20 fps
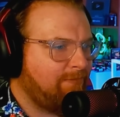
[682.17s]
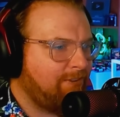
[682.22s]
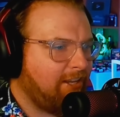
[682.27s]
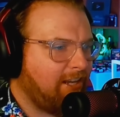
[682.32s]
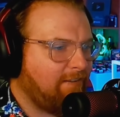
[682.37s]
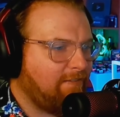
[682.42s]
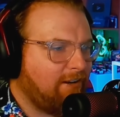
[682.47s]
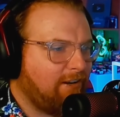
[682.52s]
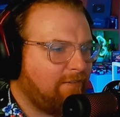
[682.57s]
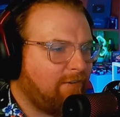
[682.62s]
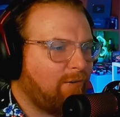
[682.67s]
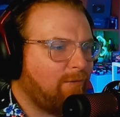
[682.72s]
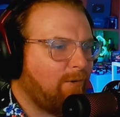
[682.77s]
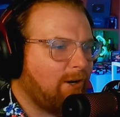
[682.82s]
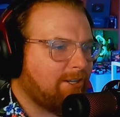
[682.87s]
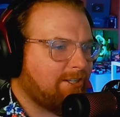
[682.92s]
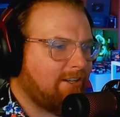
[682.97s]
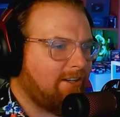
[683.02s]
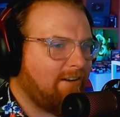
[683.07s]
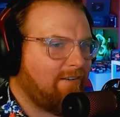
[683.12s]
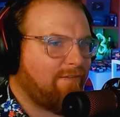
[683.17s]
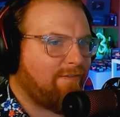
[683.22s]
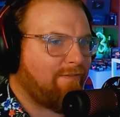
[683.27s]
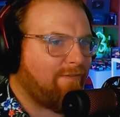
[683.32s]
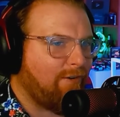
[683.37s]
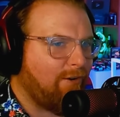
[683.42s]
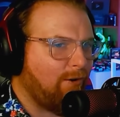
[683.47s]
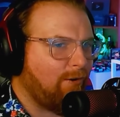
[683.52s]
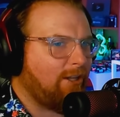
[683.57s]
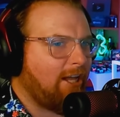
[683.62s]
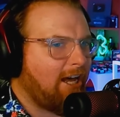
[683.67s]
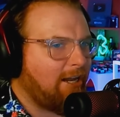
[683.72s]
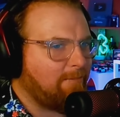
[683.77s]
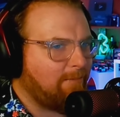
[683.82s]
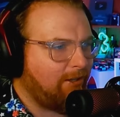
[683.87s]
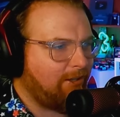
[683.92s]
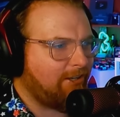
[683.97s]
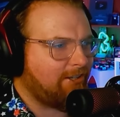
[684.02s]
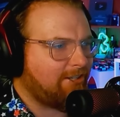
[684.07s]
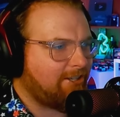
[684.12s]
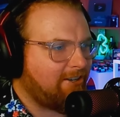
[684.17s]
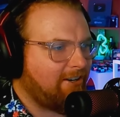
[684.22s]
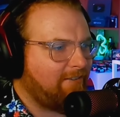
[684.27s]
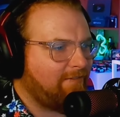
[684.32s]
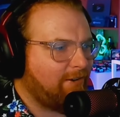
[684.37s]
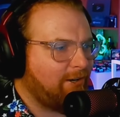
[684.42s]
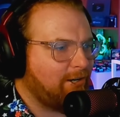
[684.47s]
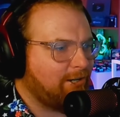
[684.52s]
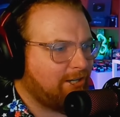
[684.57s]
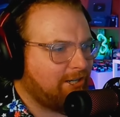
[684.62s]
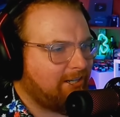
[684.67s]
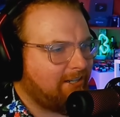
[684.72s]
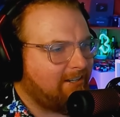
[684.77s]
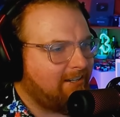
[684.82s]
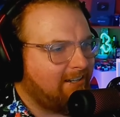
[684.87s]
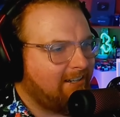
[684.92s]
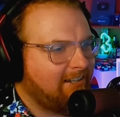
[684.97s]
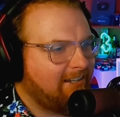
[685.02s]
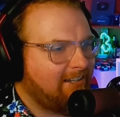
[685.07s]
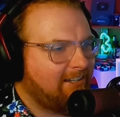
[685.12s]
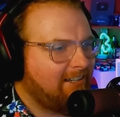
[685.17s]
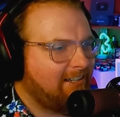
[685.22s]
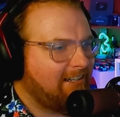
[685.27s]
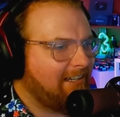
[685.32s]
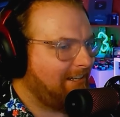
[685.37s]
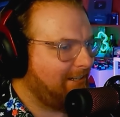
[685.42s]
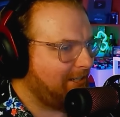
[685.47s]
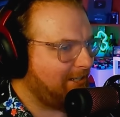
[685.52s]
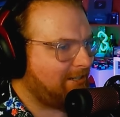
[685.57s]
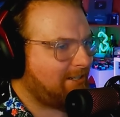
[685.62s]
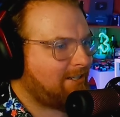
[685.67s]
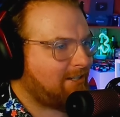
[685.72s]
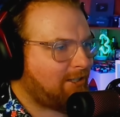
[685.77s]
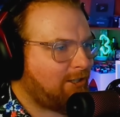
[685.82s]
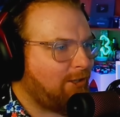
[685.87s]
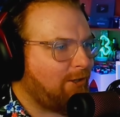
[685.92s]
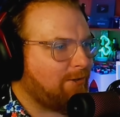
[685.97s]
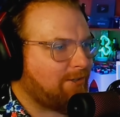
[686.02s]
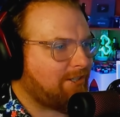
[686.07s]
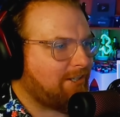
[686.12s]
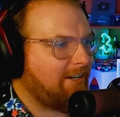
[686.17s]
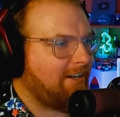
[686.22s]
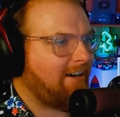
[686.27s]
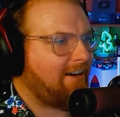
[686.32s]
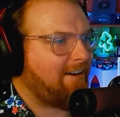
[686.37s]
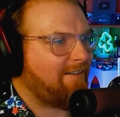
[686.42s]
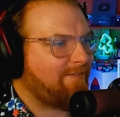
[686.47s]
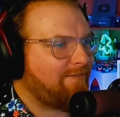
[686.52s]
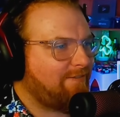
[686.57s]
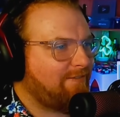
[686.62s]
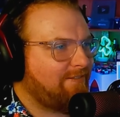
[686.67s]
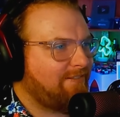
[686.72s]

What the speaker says: even if it wasn't the full on military version. This is close enough.